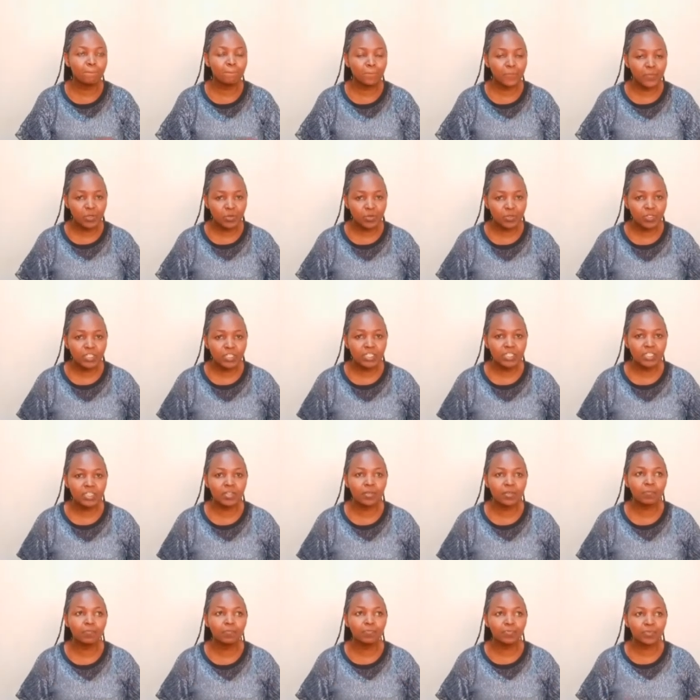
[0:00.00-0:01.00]

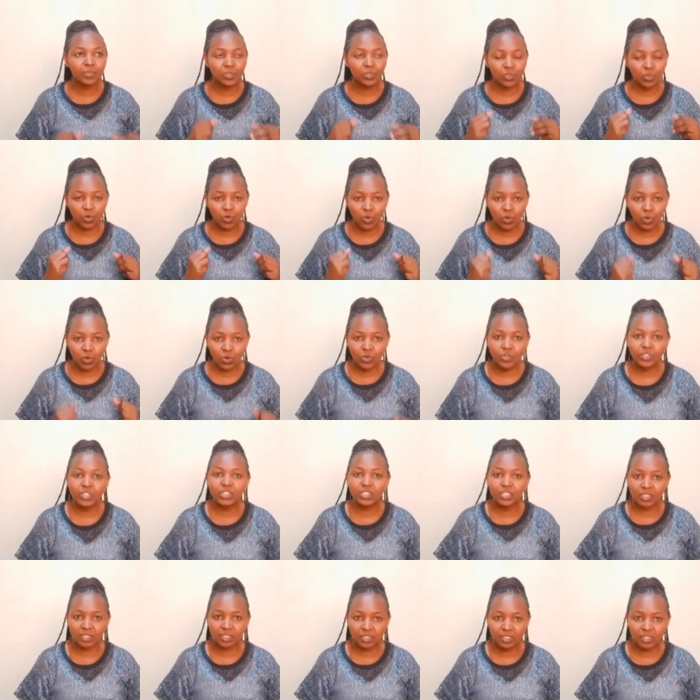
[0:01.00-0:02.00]
building your
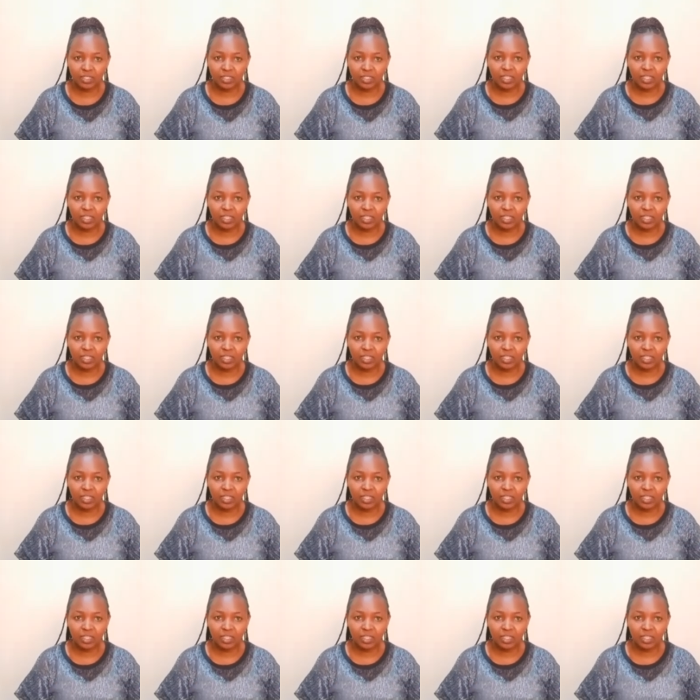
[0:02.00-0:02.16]
audience.